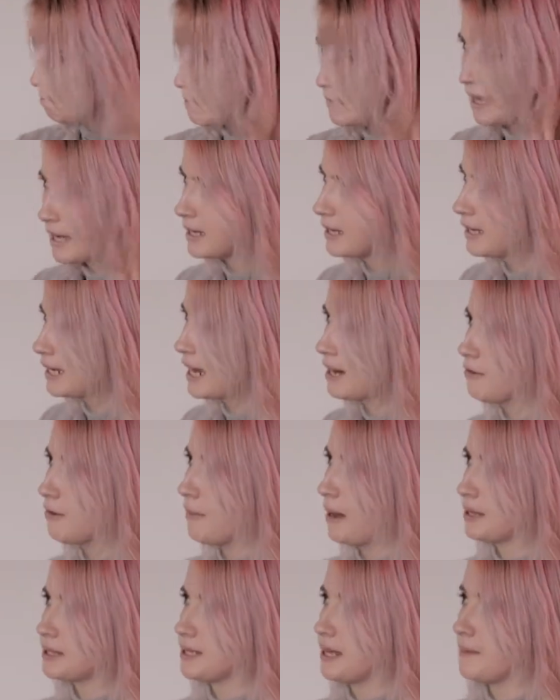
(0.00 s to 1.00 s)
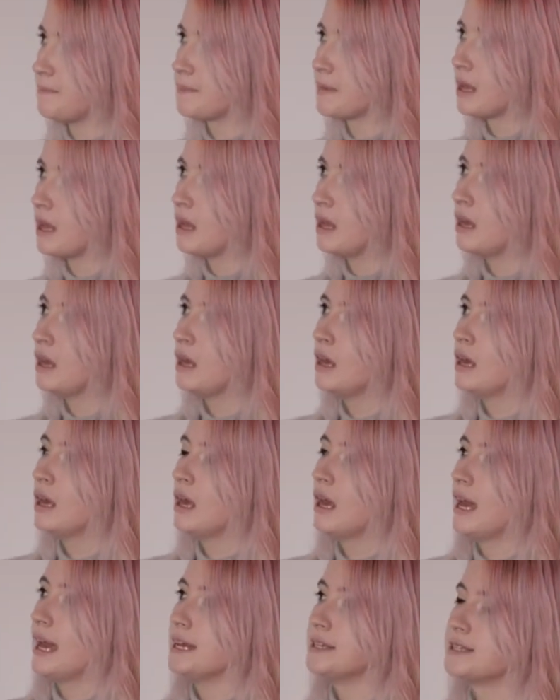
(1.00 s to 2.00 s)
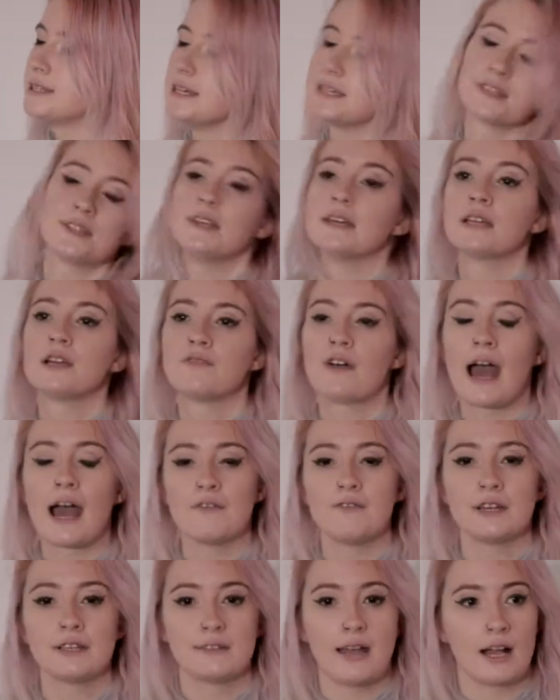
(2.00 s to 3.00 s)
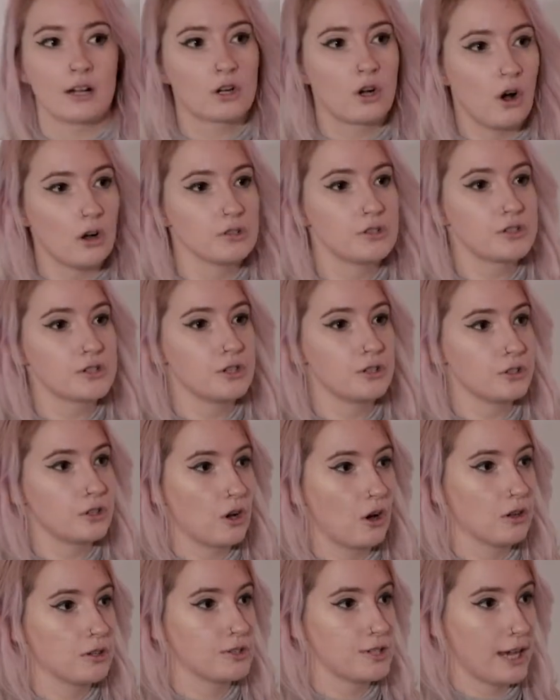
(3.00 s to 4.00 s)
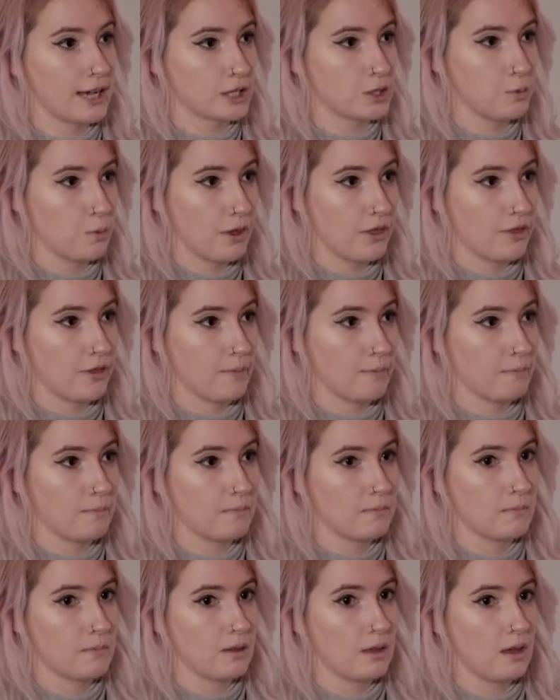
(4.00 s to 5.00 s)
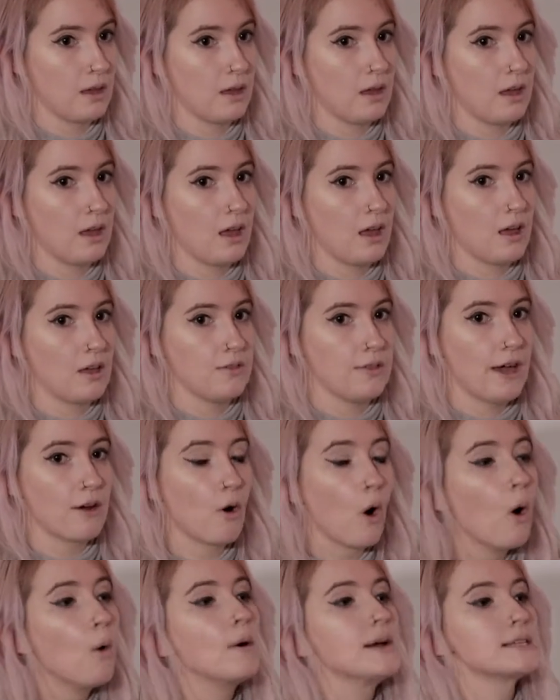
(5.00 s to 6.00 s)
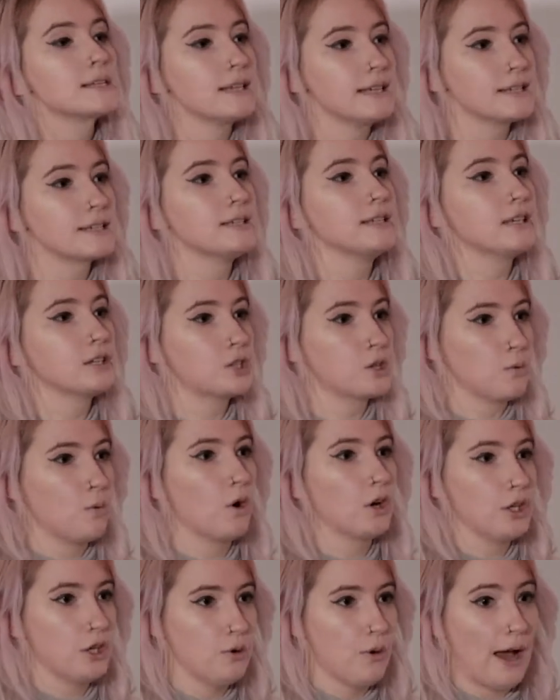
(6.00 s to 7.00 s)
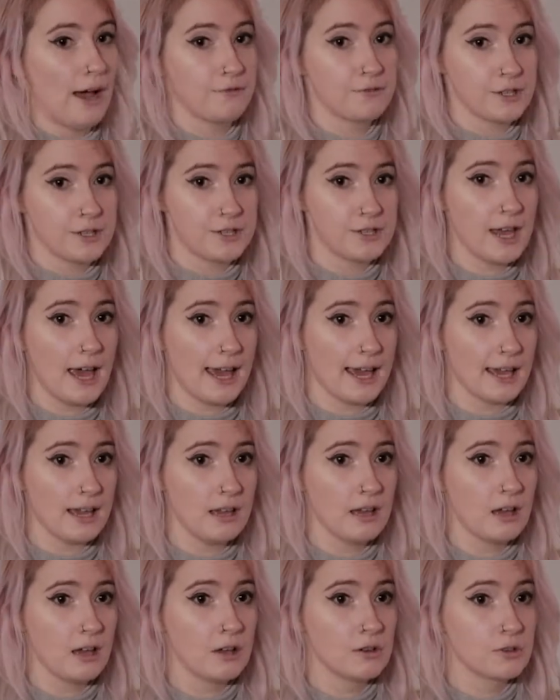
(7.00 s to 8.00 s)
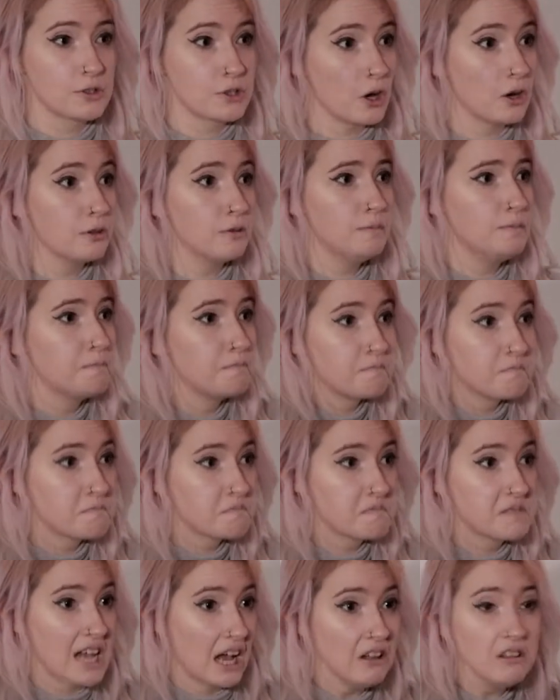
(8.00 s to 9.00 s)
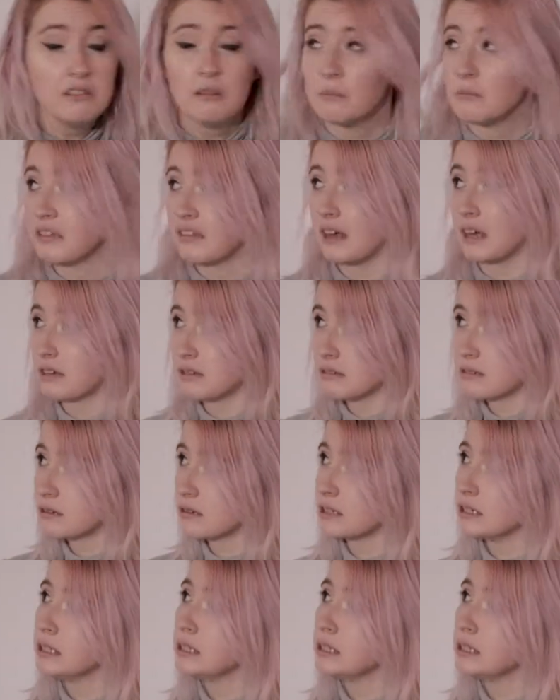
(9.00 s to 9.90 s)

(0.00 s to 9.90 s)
They can hear about it. It's this thing of having that constant contact with them. They're always listening to what you have to say, so tell them things.